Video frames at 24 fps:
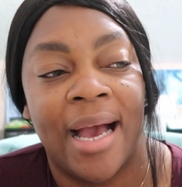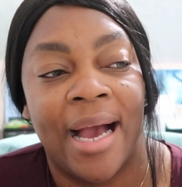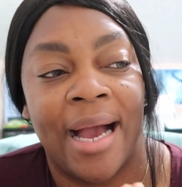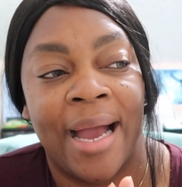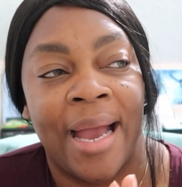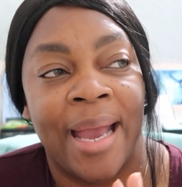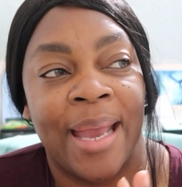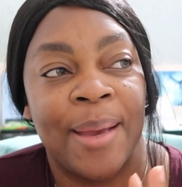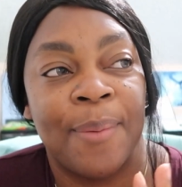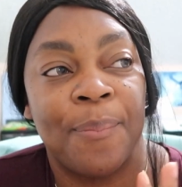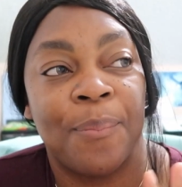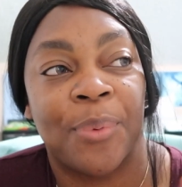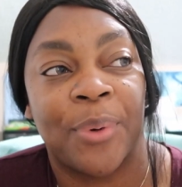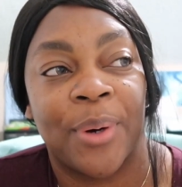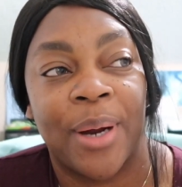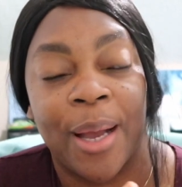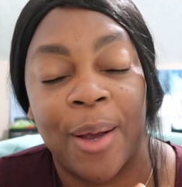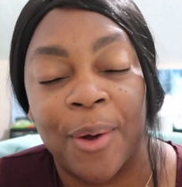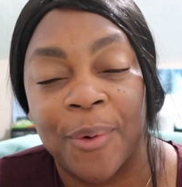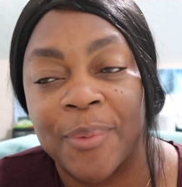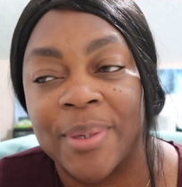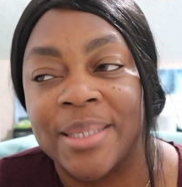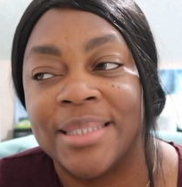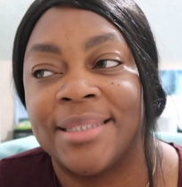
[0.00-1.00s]
I am
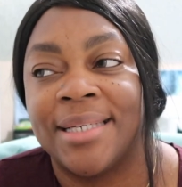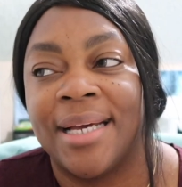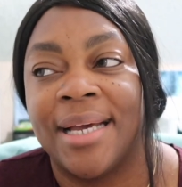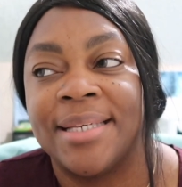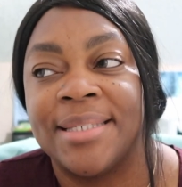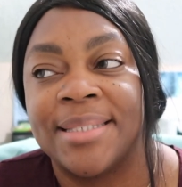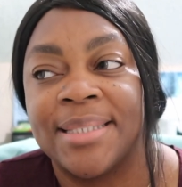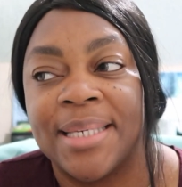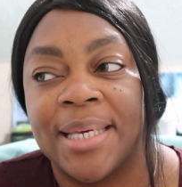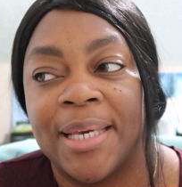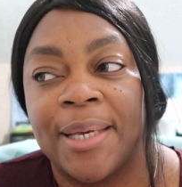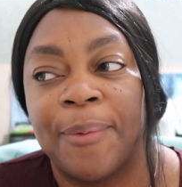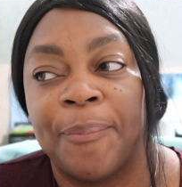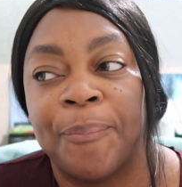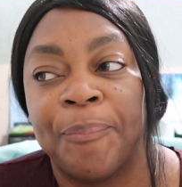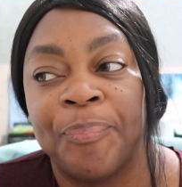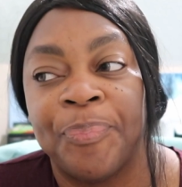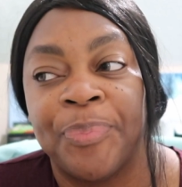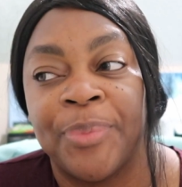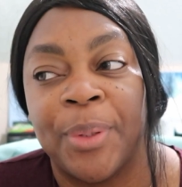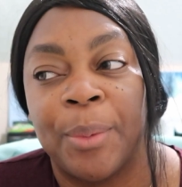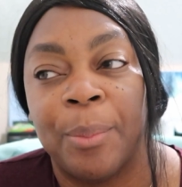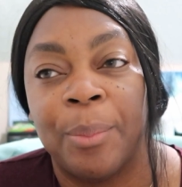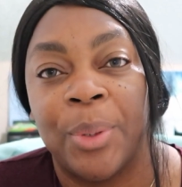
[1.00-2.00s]
prioritizing
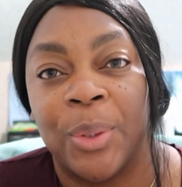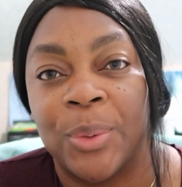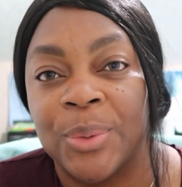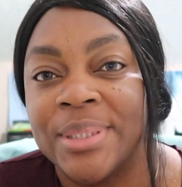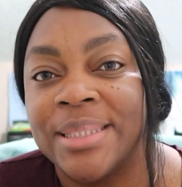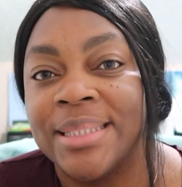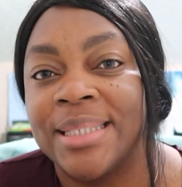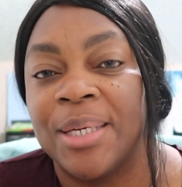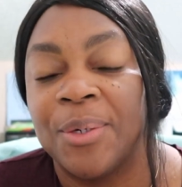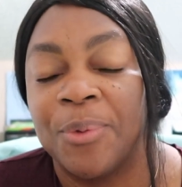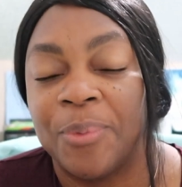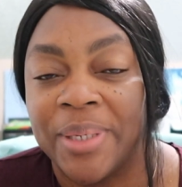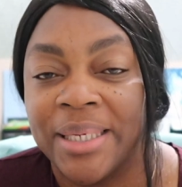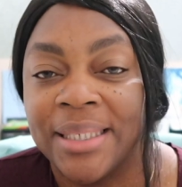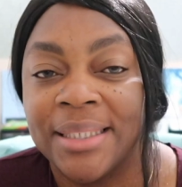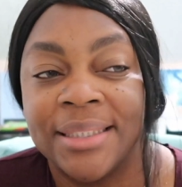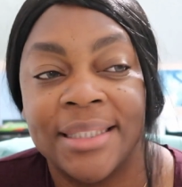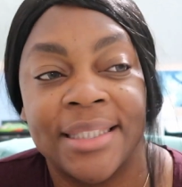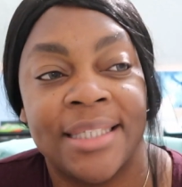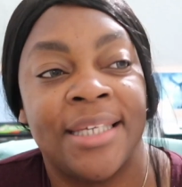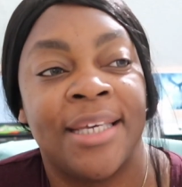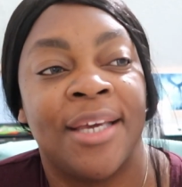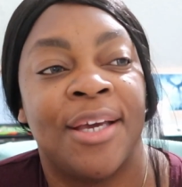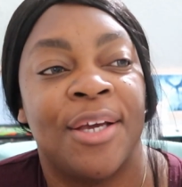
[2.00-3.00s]
posting
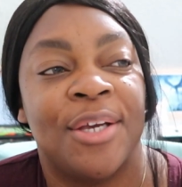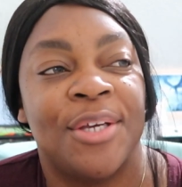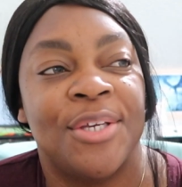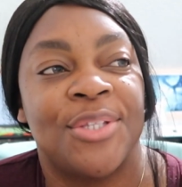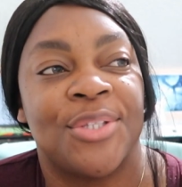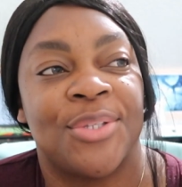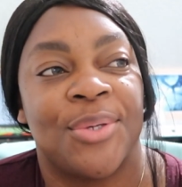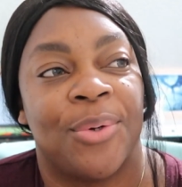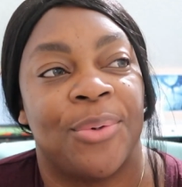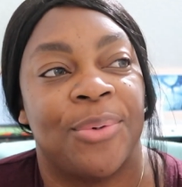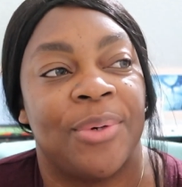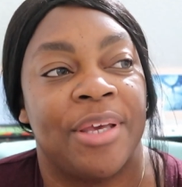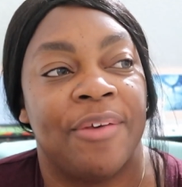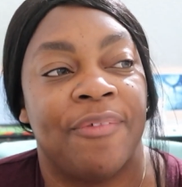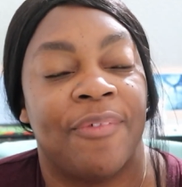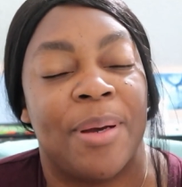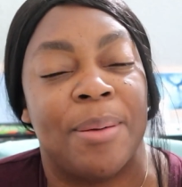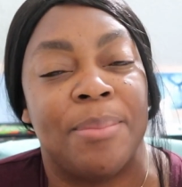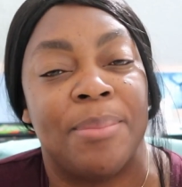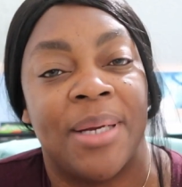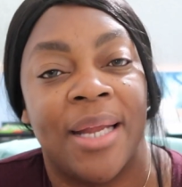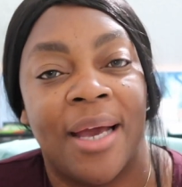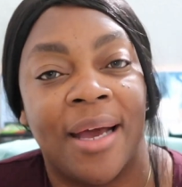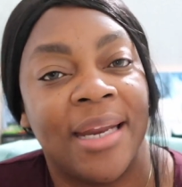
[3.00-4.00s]
weekly, so if
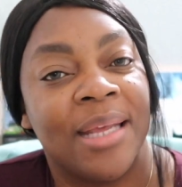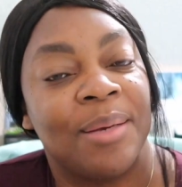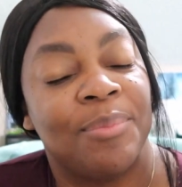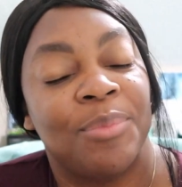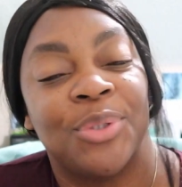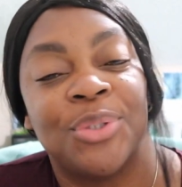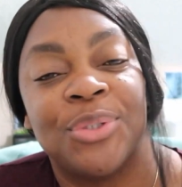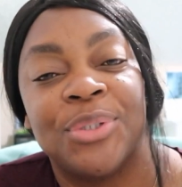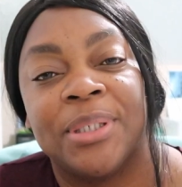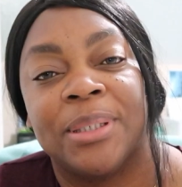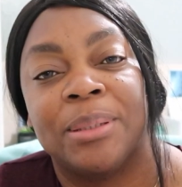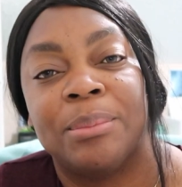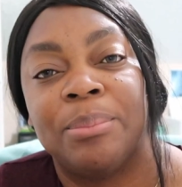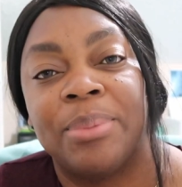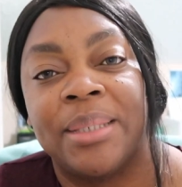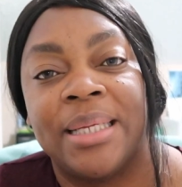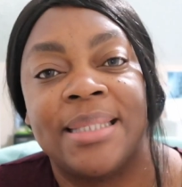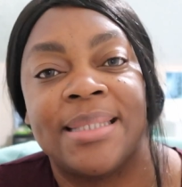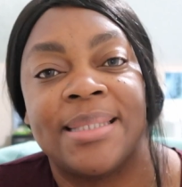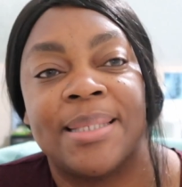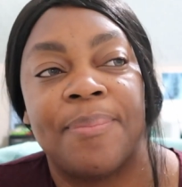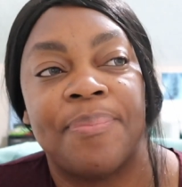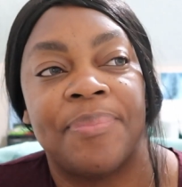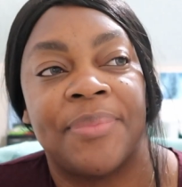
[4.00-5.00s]
I'm not able to
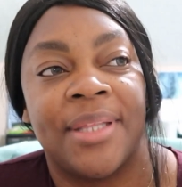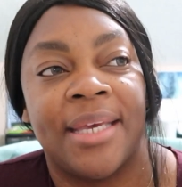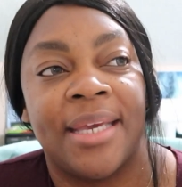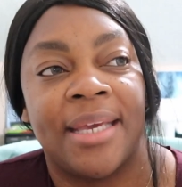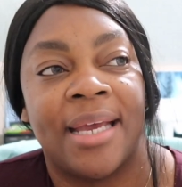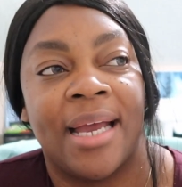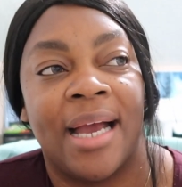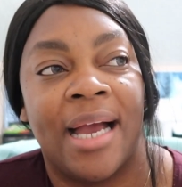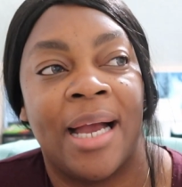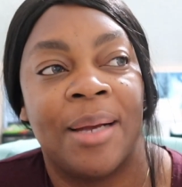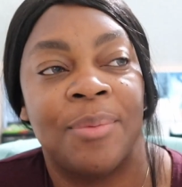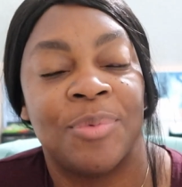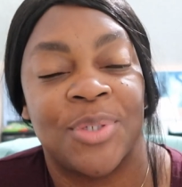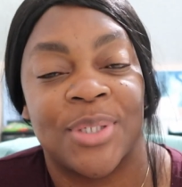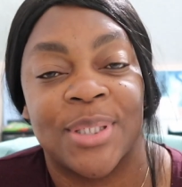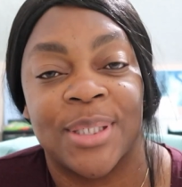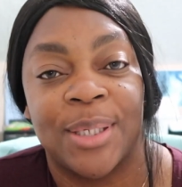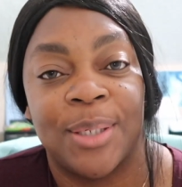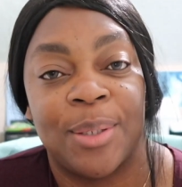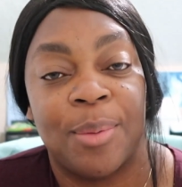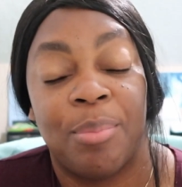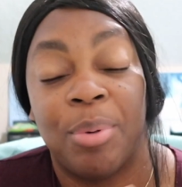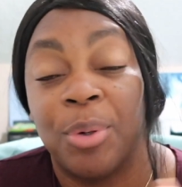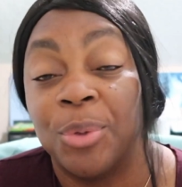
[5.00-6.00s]
complete something, I'm just
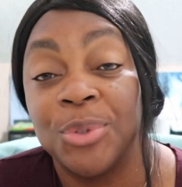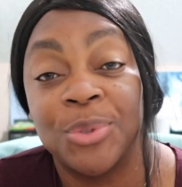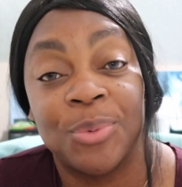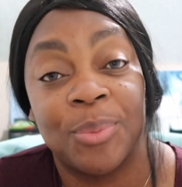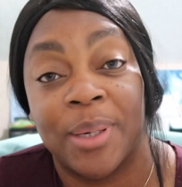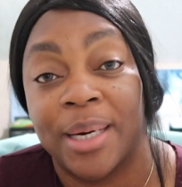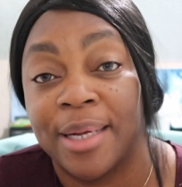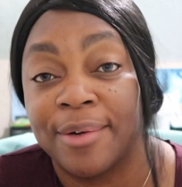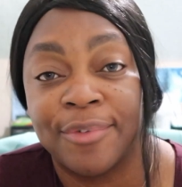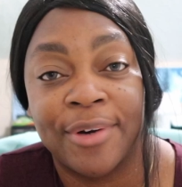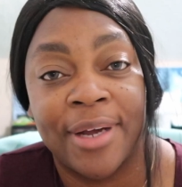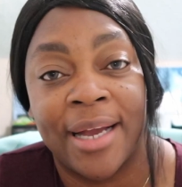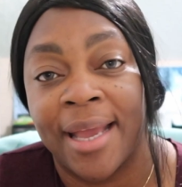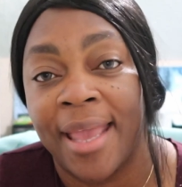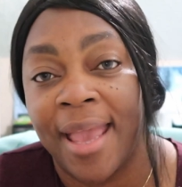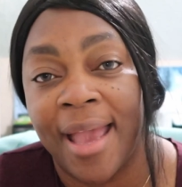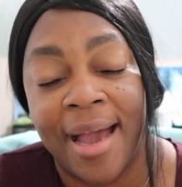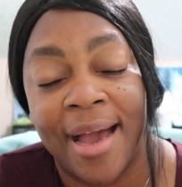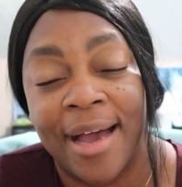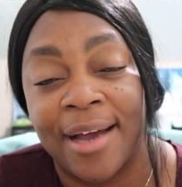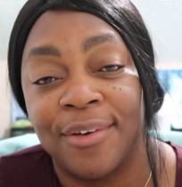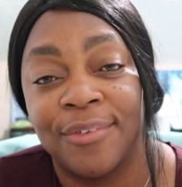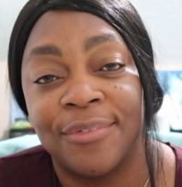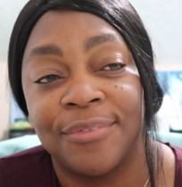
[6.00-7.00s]
gonna post whatever I
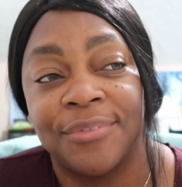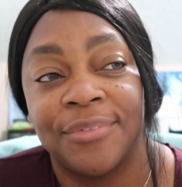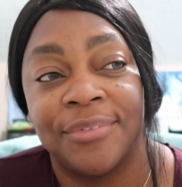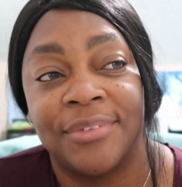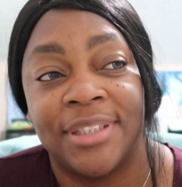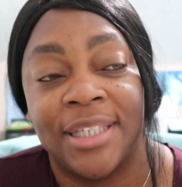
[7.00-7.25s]
have.